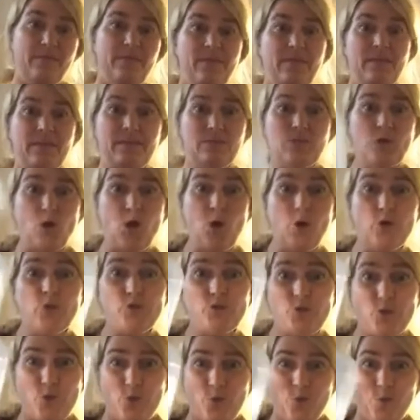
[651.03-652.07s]
These
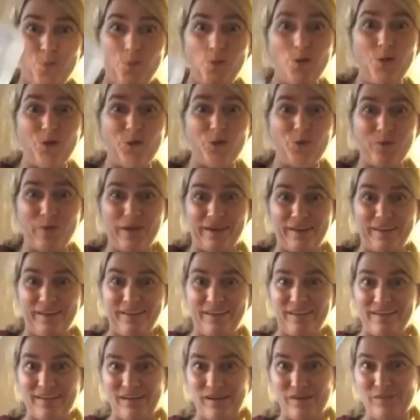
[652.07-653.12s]
also were a
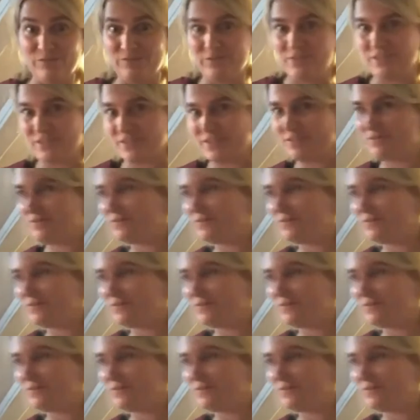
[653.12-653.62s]
wedding gift.